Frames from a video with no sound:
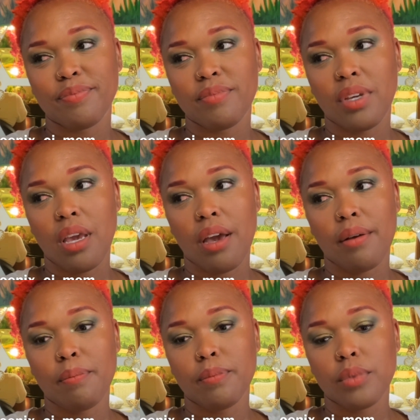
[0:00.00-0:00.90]

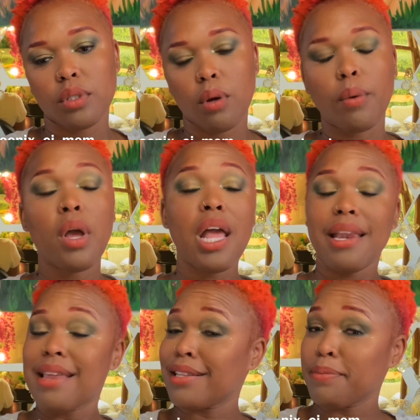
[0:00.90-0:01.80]
Yeah, so
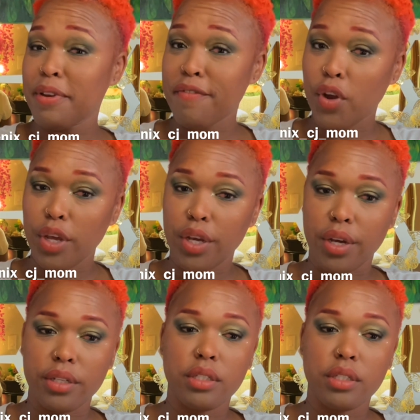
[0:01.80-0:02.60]
that's been very good.